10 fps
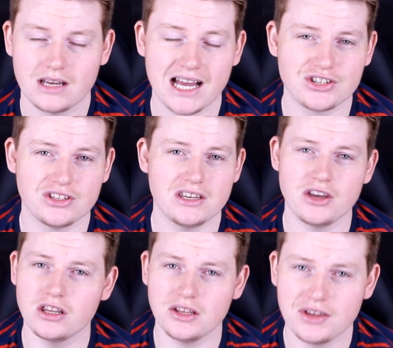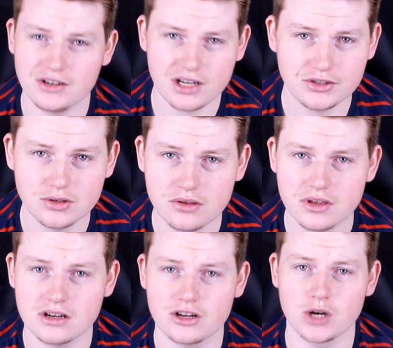Actually, the only thing I do
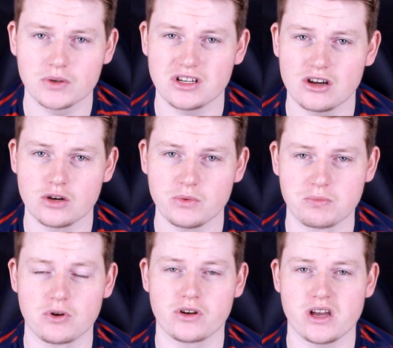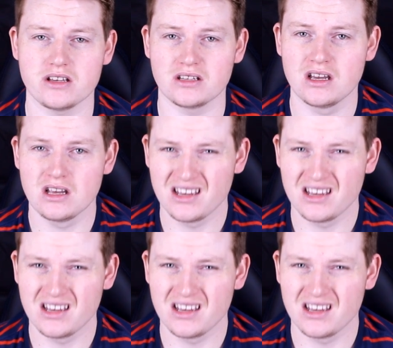think I know what's going on with the Broncos